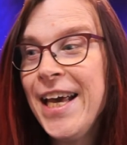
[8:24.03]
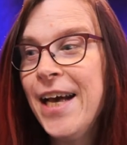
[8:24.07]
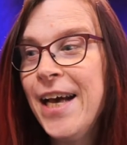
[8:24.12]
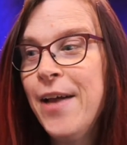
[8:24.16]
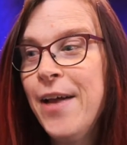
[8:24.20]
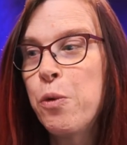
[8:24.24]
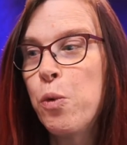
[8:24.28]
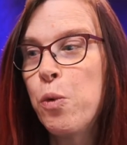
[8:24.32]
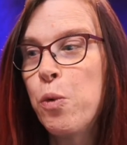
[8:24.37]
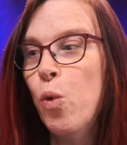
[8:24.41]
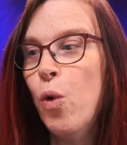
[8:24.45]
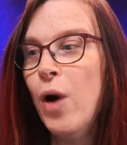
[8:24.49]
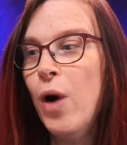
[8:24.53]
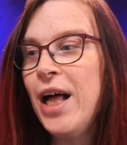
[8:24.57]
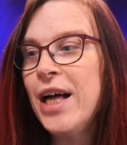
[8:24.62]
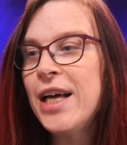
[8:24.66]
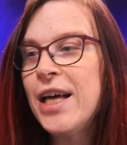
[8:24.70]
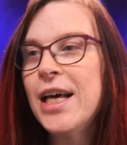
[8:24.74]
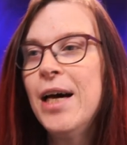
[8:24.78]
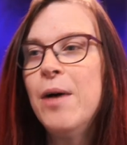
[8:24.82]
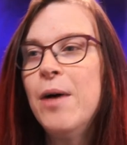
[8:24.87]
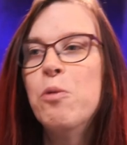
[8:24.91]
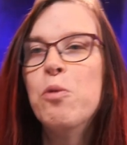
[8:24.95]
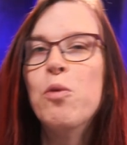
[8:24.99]
and
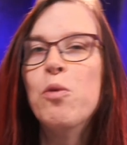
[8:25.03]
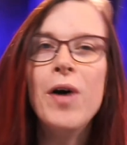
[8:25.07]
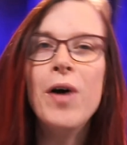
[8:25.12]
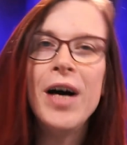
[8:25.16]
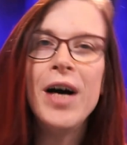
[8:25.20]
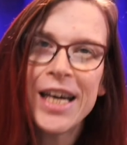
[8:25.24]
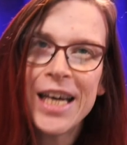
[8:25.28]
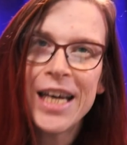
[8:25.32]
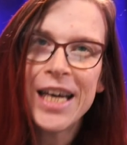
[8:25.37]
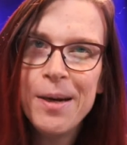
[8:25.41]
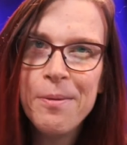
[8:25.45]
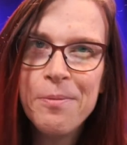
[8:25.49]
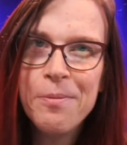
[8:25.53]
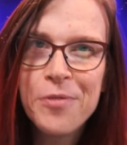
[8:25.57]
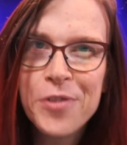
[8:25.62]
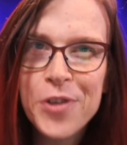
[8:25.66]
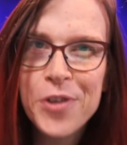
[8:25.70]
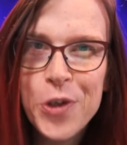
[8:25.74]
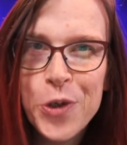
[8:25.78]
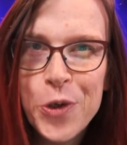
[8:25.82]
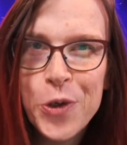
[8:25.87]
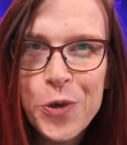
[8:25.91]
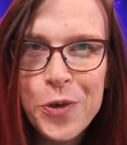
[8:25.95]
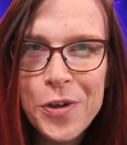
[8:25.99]
welcome
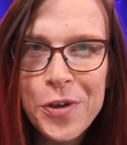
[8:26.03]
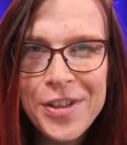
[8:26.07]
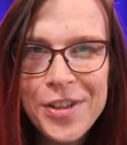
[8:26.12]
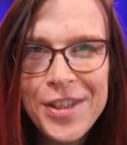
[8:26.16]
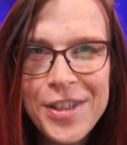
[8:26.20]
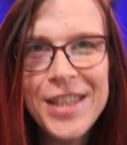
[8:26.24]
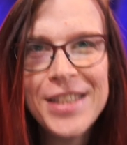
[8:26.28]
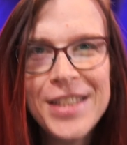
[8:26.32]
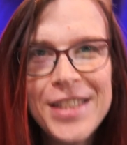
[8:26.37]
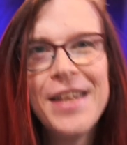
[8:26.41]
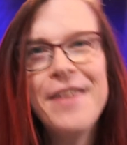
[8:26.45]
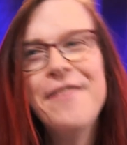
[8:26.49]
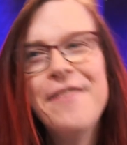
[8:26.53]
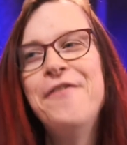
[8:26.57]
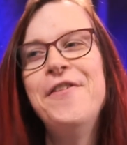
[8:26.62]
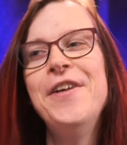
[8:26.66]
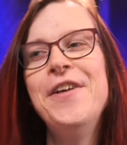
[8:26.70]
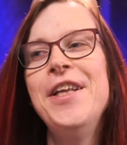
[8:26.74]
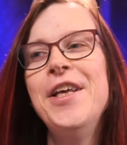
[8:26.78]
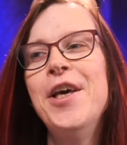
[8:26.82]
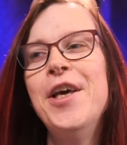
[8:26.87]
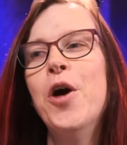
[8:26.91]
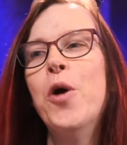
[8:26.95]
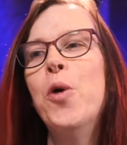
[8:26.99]
to this
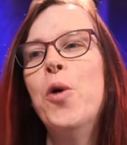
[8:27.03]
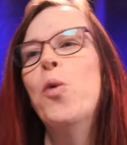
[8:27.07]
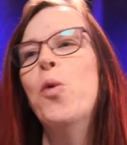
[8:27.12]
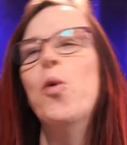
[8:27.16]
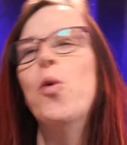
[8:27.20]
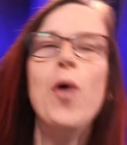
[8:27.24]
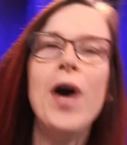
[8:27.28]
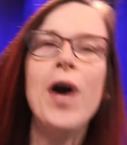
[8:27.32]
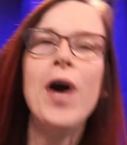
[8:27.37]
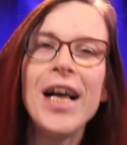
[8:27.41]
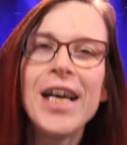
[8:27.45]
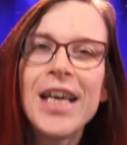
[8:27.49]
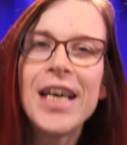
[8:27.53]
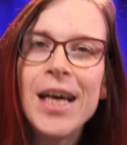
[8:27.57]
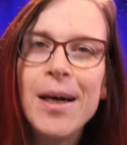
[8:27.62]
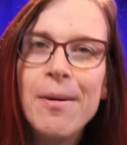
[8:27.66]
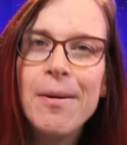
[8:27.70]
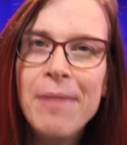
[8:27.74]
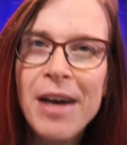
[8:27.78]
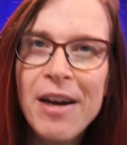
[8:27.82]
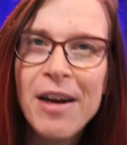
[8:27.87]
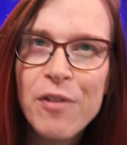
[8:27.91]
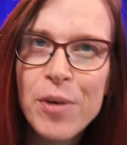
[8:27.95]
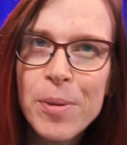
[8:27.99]
video.
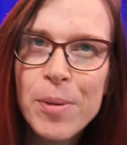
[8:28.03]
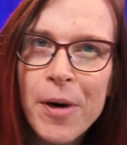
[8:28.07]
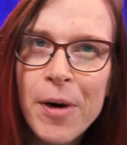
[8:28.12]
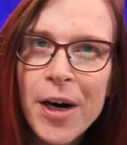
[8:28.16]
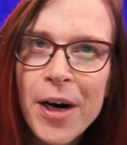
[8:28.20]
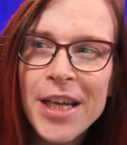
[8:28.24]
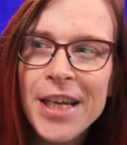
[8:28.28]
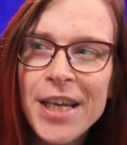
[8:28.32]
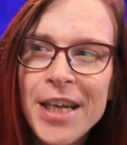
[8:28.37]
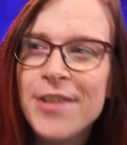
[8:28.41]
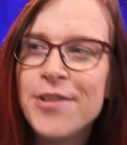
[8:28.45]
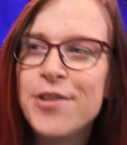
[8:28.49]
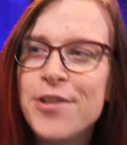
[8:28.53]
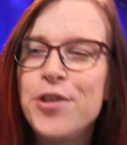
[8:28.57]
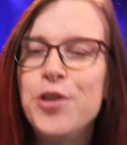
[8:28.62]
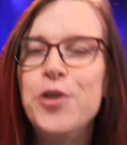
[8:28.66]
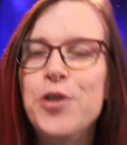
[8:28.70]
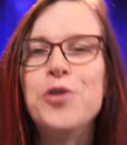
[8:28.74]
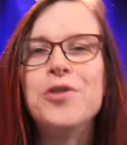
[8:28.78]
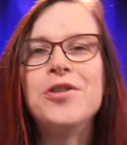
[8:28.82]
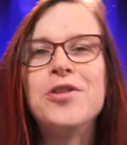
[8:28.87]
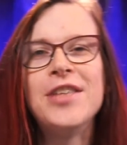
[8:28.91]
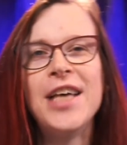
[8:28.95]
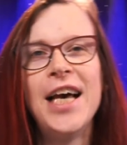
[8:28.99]
Welcome everybody
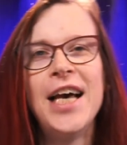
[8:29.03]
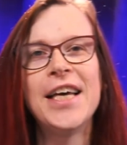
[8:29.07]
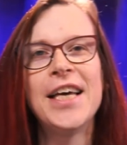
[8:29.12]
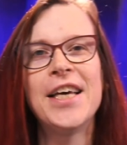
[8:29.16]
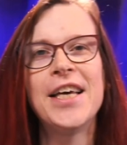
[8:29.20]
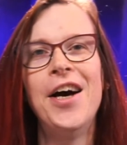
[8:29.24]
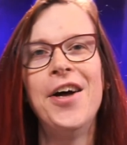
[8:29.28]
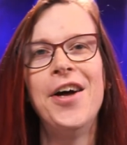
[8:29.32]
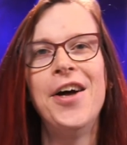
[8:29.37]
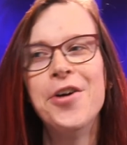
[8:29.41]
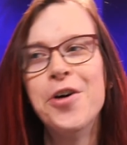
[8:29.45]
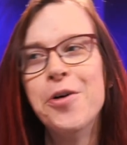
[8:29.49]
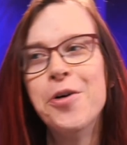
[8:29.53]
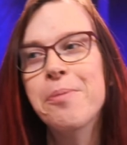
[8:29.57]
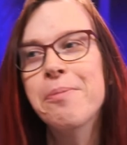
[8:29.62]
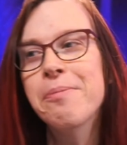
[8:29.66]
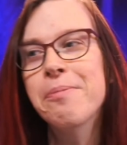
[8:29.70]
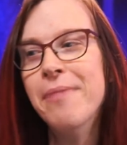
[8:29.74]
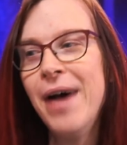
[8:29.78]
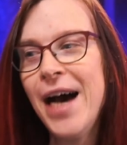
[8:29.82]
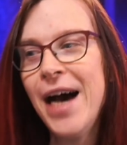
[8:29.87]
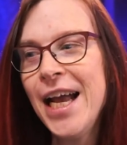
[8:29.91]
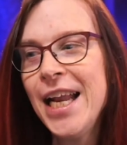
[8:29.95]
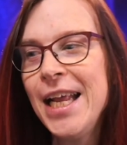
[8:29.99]
to Takano.
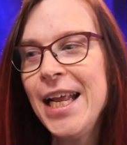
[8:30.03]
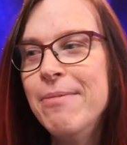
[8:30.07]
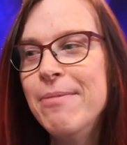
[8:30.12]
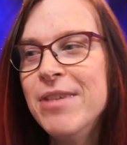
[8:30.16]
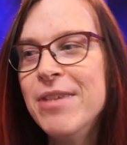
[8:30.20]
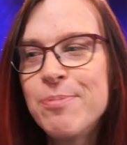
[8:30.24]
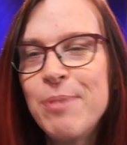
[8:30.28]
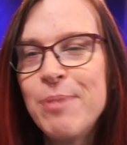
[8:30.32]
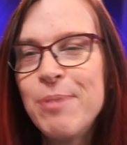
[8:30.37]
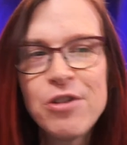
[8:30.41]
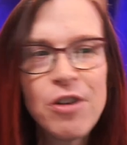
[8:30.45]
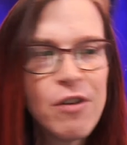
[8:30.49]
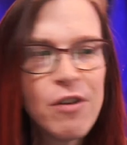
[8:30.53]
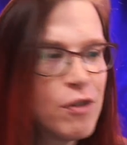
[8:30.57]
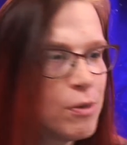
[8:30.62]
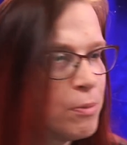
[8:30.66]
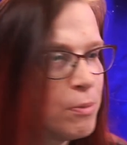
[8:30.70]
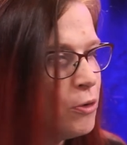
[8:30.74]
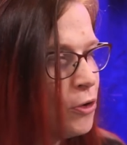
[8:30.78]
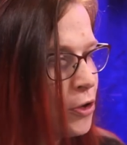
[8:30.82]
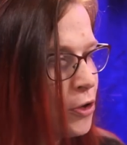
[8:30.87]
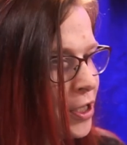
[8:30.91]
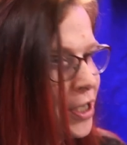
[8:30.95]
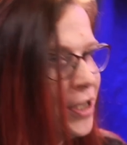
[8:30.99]
My name is Petra
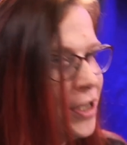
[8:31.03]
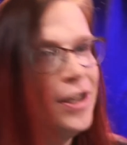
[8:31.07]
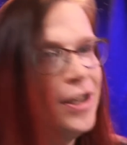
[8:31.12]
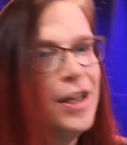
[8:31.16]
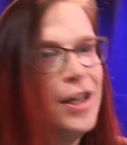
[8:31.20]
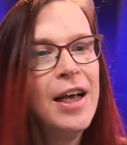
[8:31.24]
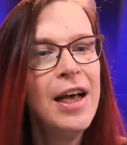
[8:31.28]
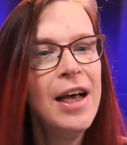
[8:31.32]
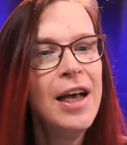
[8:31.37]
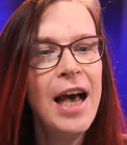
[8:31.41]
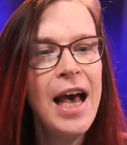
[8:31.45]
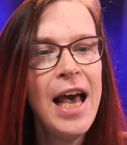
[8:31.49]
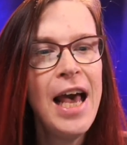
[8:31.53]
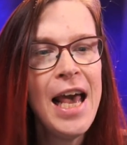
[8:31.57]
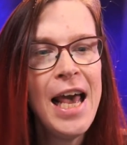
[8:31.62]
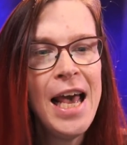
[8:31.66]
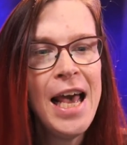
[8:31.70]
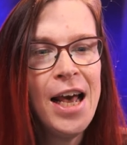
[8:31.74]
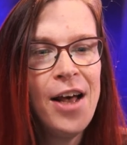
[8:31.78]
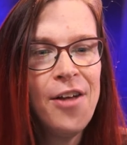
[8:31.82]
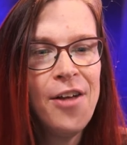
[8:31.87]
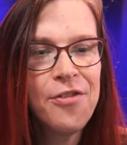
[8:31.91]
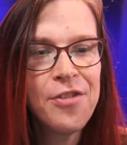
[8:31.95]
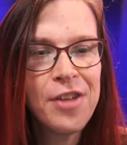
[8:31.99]
Verbruggen,
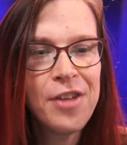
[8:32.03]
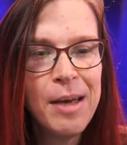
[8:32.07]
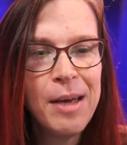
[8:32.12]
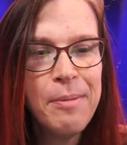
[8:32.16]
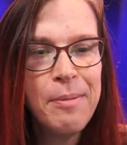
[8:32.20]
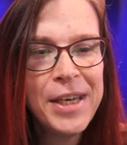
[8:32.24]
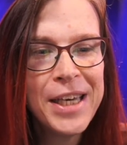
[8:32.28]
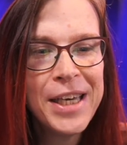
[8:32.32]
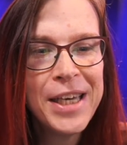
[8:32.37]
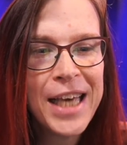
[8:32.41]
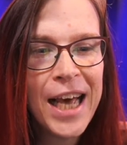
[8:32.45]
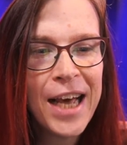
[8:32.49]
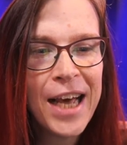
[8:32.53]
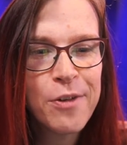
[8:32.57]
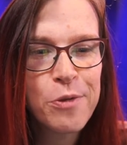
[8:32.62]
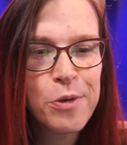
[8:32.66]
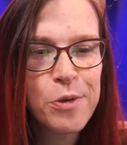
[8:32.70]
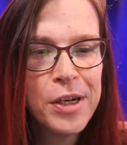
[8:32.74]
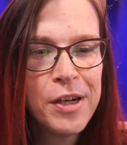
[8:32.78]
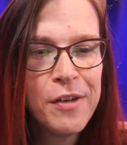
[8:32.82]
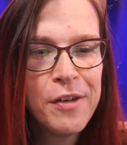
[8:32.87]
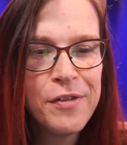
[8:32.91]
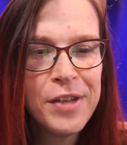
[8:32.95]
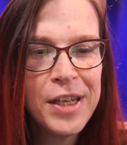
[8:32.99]
and let me get
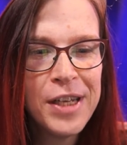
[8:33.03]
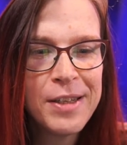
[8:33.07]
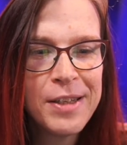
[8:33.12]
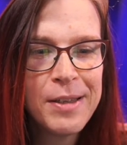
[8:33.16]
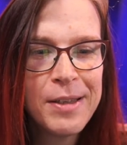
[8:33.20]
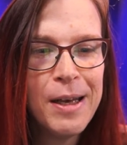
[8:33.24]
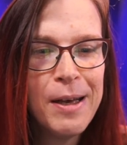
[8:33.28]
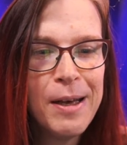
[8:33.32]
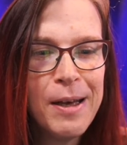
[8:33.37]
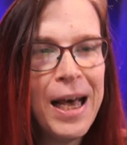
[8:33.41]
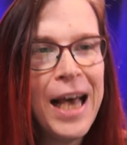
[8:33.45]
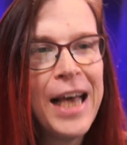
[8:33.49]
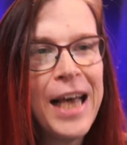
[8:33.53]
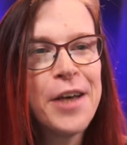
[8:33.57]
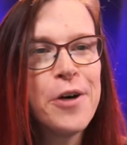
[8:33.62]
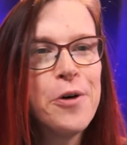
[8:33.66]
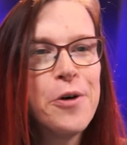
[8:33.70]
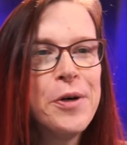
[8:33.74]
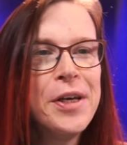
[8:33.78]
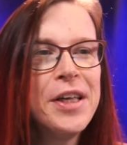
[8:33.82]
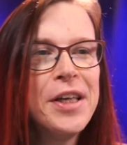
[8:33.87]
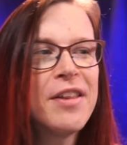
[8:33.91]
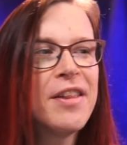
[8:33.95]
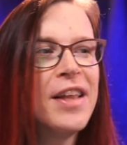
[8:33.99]
rid of that
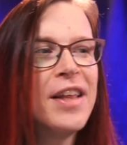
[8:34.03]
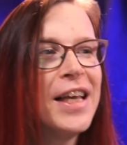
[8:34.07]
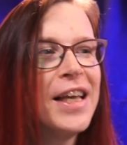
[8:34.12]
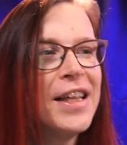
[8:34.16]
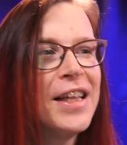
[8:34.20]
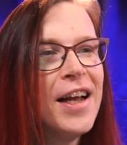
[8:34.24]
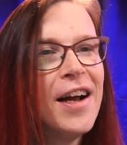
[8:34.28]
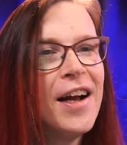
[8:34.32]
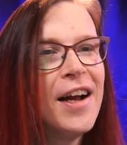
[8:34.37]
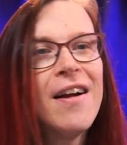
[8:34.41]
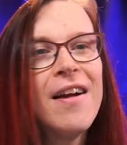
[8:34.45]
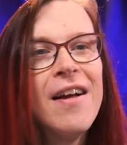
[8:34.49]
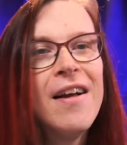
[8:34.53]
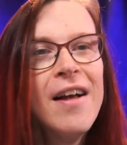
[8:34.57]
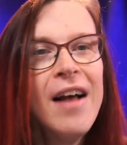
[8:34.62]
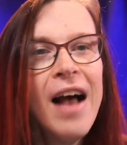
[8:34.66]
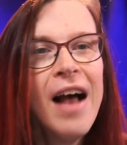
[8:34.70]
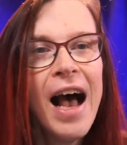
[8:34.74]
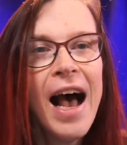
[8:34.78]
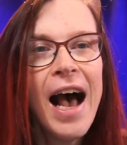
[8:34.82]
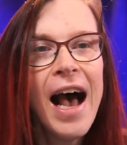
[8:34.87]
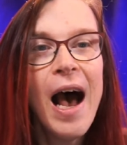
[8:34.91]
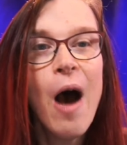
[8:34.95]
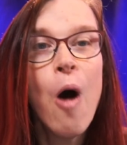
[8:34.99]
echoey thing there.
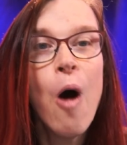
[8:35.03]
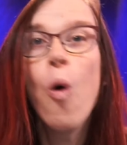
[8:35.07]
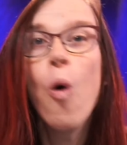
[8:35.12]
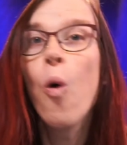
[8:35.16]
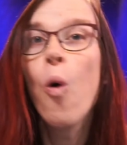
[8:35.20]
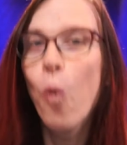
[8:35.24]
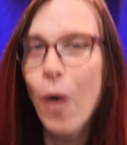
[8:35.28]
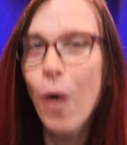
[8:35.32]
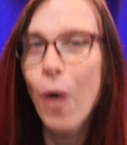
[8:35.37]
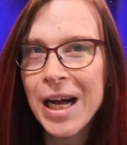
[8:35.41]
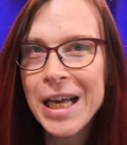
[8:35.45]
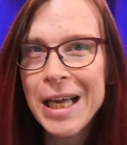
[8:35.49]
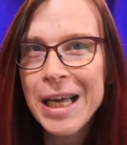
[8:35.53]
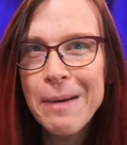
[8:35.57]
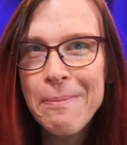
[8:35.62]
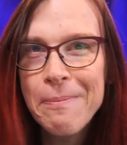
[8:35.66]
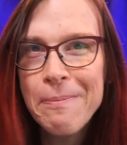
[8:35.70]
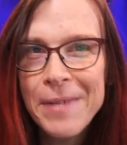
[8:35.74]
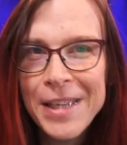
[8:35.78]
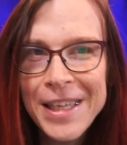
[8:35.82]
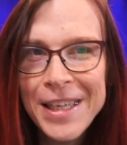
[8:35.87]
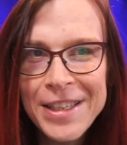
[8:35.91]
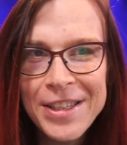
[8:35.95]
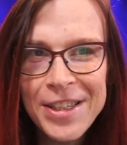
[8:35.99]

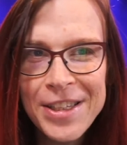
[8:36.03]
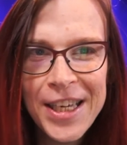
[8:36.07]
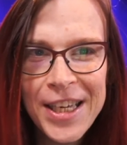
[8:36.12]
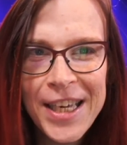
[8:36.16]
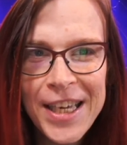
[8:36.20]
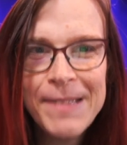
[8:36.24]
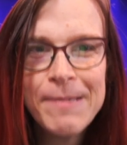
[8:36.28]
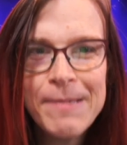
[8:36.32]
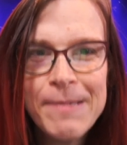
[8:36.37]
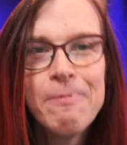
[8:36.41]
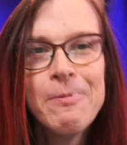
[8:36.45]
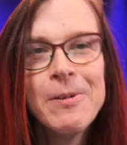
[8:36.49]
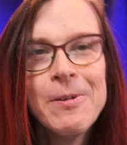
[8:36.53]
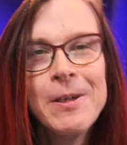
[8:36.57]
Welcome indeed.